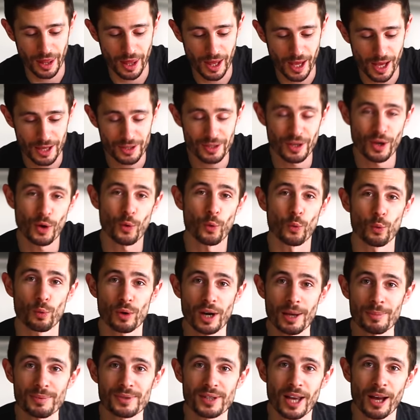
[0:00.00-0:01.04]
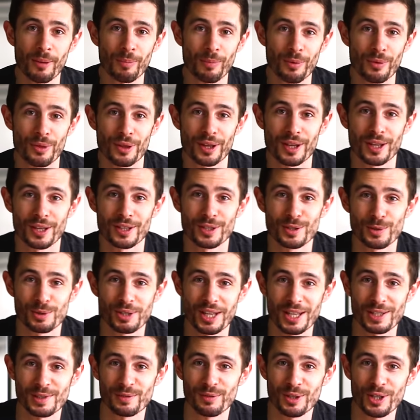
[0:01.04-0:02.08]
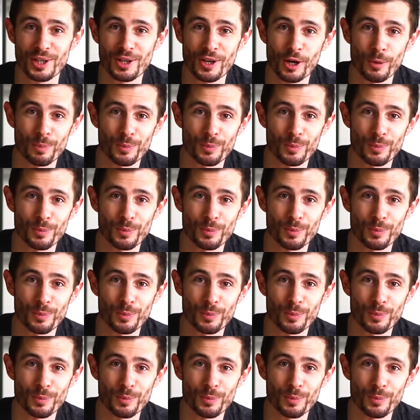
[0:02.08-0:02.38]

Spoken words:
That wraps up today's video.